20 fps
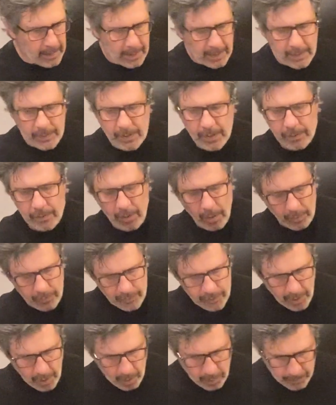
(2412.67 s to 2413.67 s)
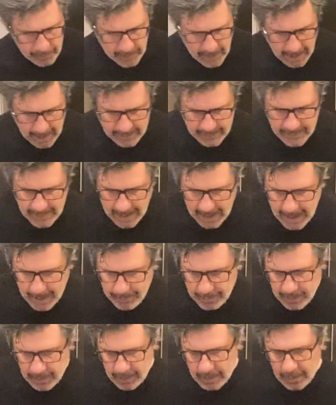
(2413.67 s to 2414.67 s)
Is the dough domed on
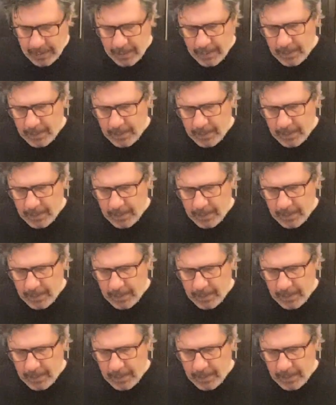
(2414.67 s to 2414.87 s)
top?